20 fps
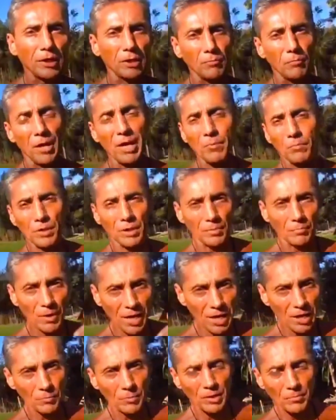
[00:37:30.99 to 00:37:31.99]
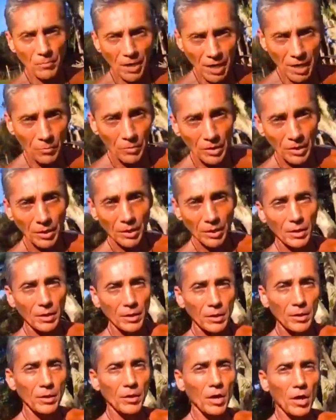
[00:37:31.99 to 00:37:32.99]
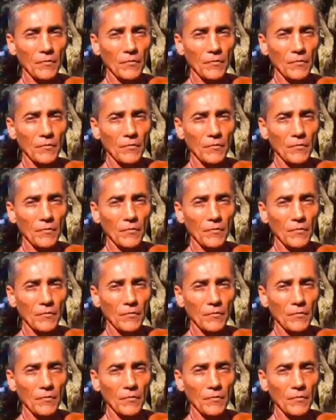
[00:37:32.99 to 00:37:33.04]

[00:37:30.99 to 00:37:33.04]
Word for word: And maybe, maybe, maybe, all